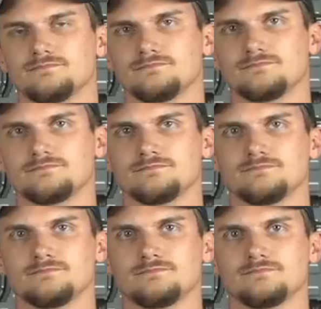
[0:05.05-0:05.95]

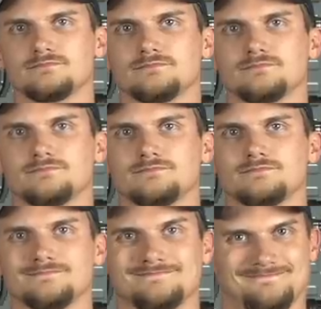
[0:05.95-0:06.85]

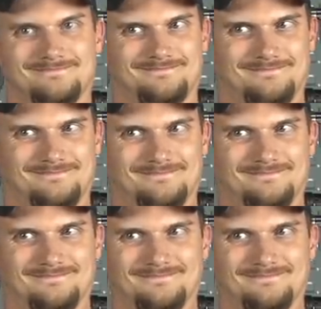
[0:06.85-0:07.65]
The person shown says nothing.